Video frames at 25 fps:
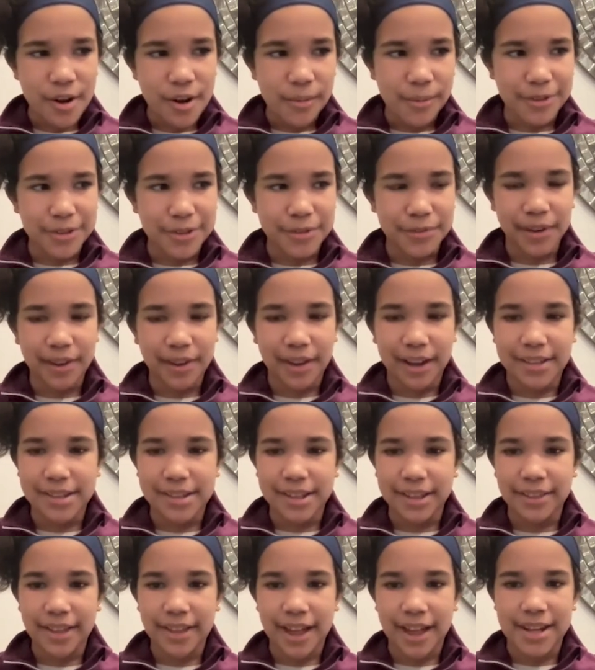was
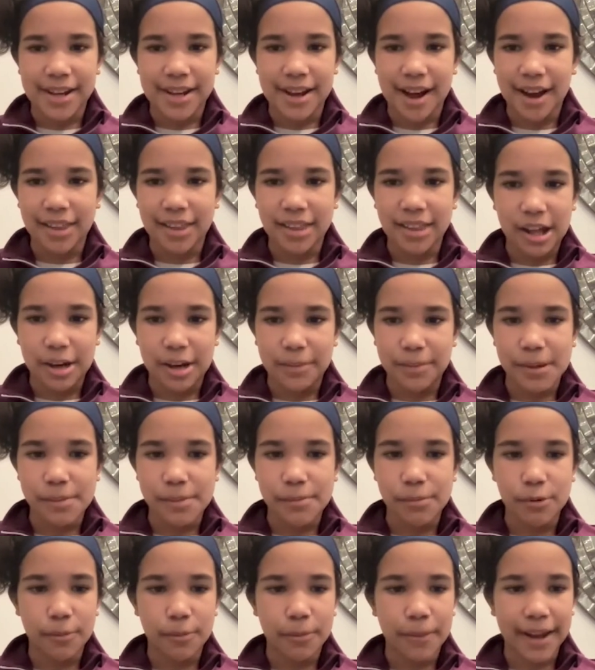realizing that not a lot of
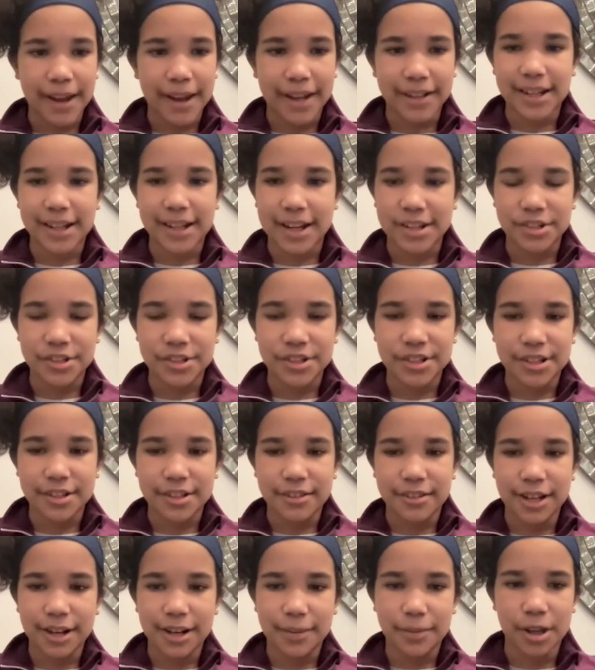people were paying attention to
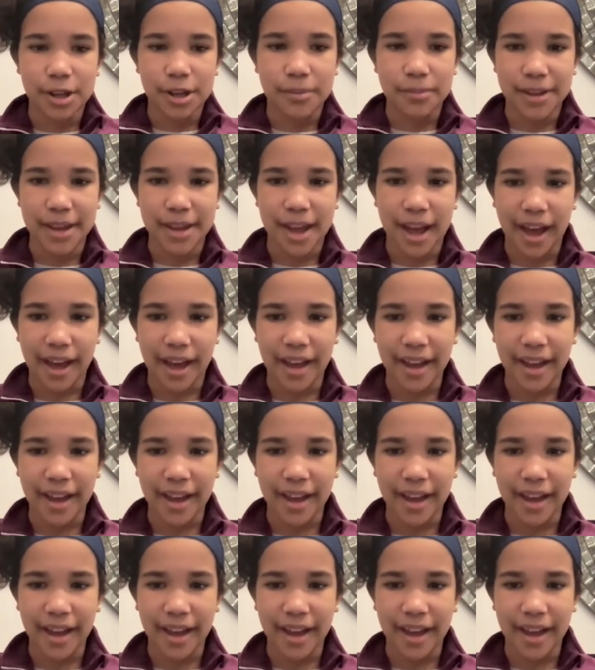the WNBA,